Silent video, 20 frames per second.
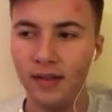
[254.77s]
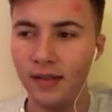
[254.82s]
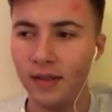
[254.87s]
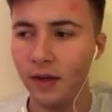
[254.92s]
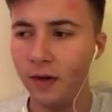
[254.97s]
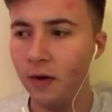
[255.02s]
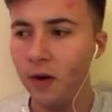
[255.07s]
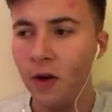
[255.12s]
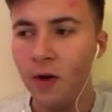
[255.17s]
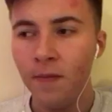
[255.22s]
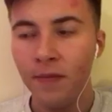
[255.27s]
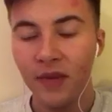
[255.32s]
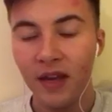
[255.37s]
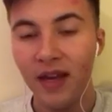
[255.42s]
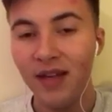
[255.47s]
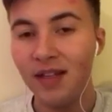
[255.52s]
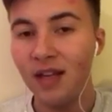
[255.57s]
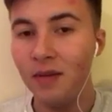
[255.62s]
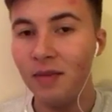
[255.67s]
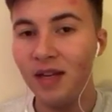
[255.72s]
So
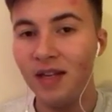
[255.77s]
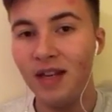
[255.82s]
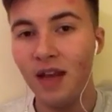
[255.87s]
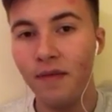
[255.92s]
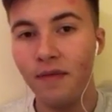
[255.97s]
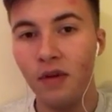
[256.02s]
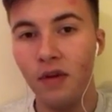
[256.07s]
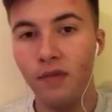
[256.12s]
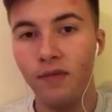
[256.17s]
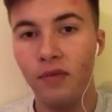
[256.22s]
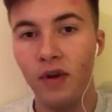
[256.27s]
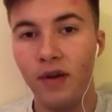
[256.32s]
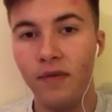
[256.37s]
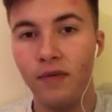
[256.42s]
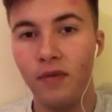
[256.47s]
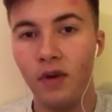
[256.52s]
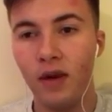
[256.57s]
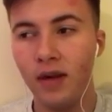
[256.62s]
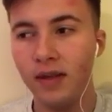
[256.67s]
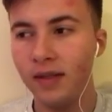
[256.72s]
he's going to be a definite threat
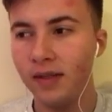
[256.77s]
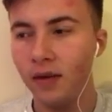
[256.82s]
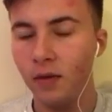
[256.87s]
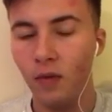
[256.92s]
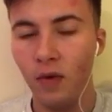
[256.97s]
for us.